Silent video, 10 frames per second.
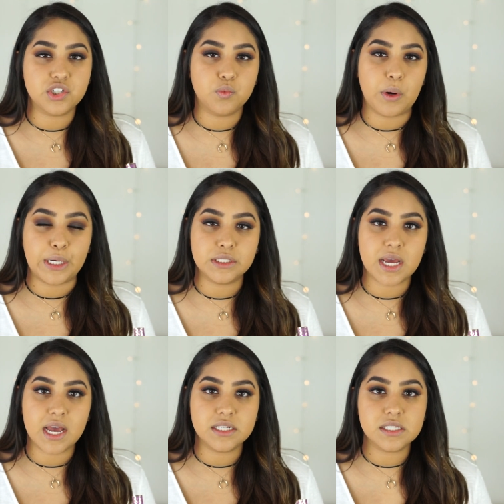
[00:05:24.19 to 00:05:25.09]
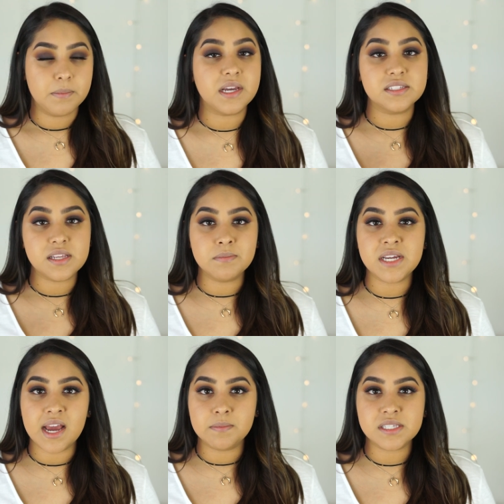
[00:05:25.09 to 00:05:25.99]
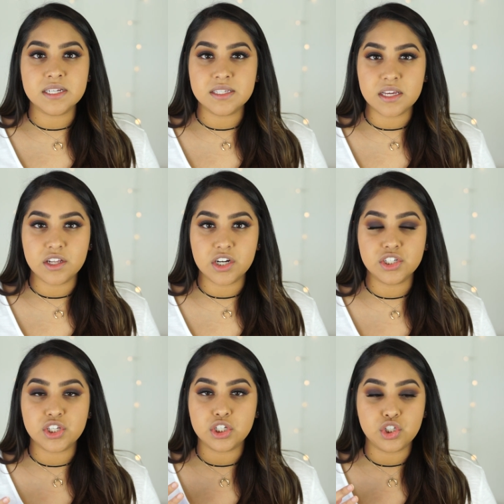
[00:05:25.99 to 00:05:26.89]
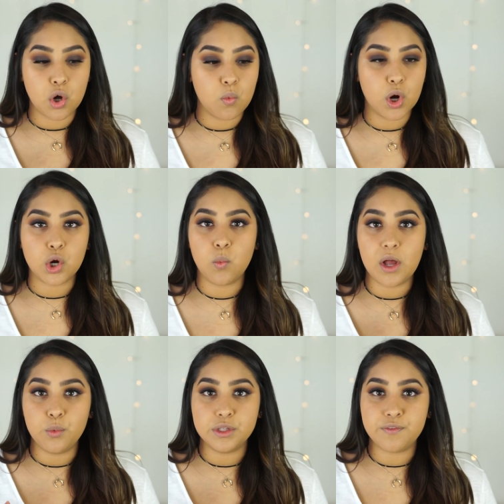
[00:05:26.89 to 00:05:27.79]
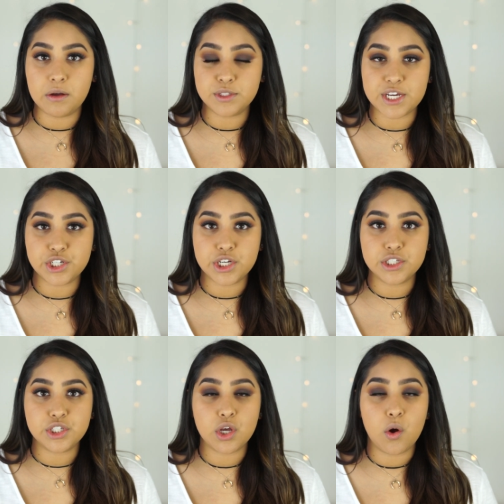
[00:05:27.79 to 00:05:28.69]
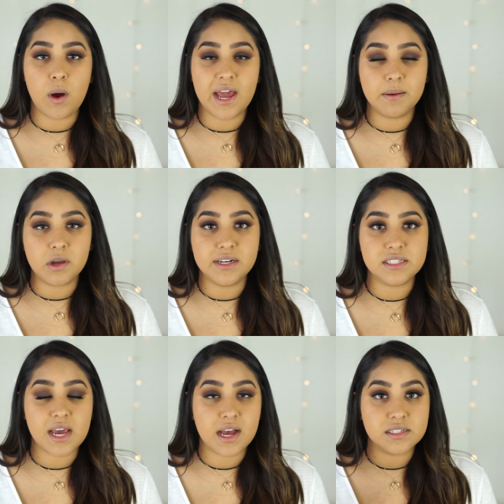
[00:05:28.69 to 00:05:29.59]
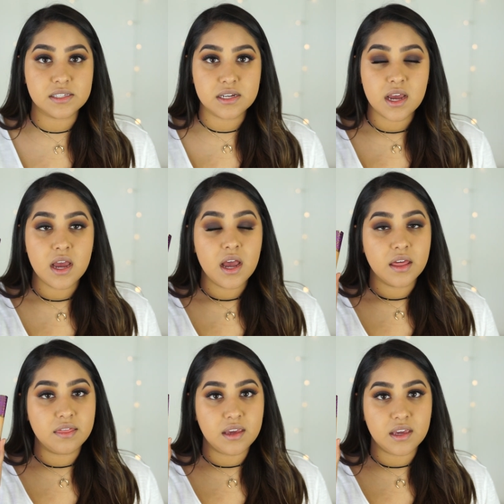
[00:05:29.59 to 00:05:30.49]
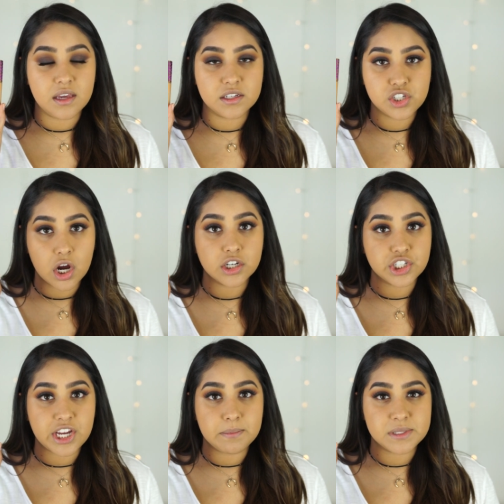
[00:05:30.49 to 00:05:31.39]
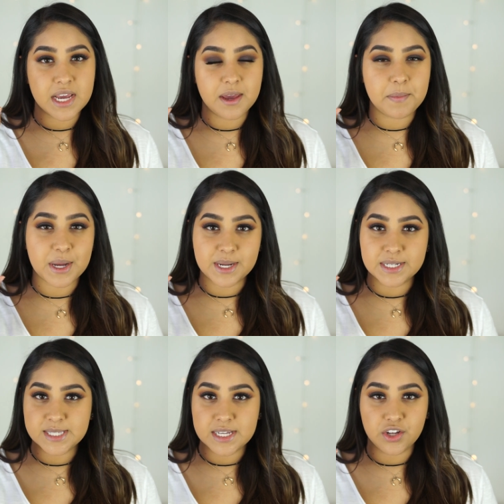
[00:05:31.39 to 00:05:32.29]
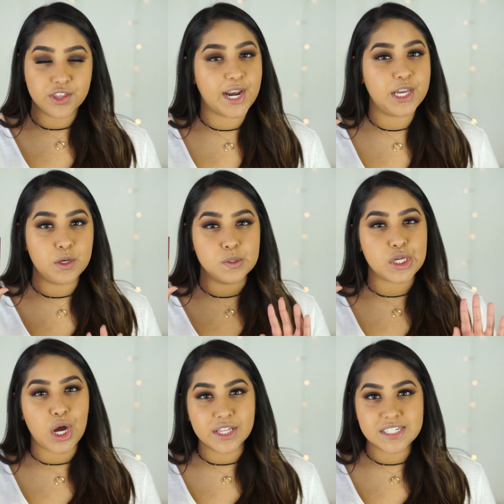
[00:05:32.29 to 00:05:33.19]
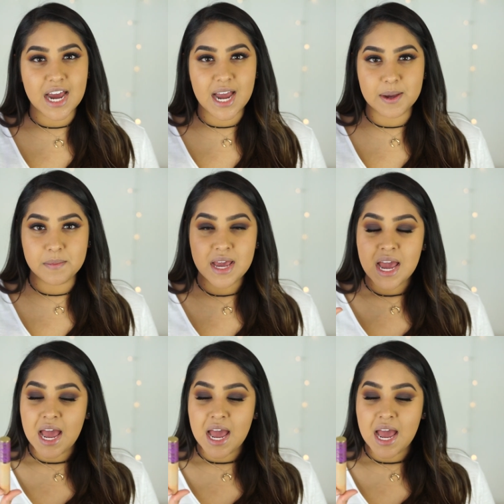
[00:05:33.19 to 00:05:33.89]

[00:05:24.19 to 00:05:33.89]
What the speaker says: / wear test, because sometimes concealers don't work well with foundation. So I'm gonna test the Tarte Shape Tape concealer that I use all the time